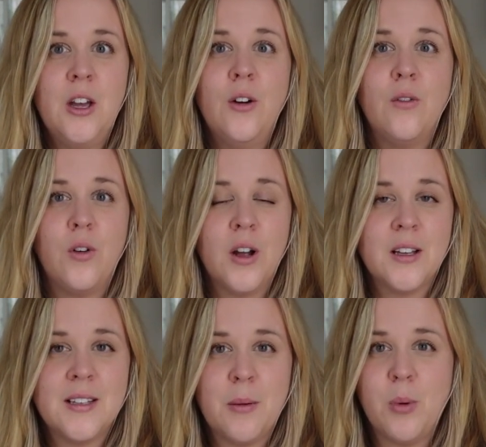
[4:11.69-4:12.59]
For
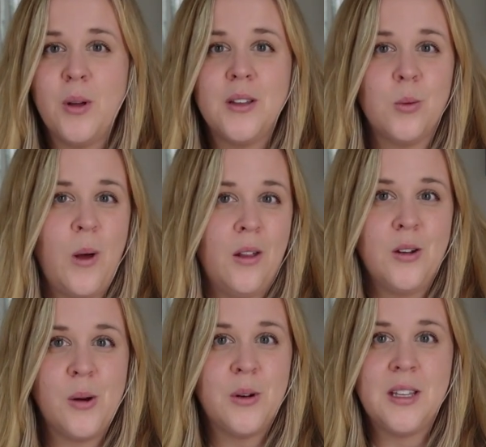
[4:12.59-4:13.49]
example, it's well
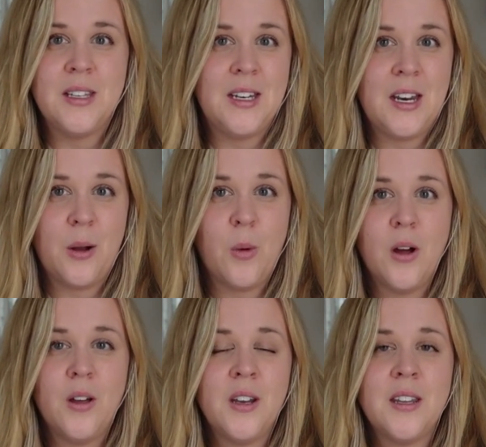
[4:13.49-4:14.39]
known in the knitting
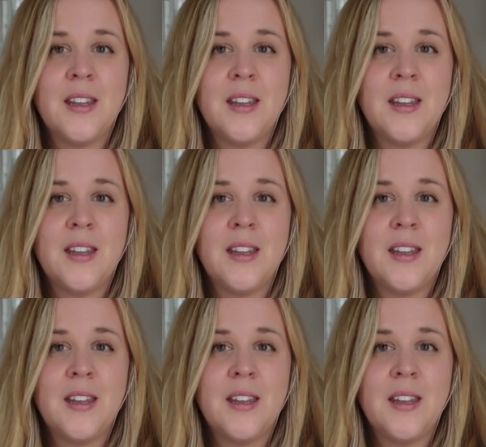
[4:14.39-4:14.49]
world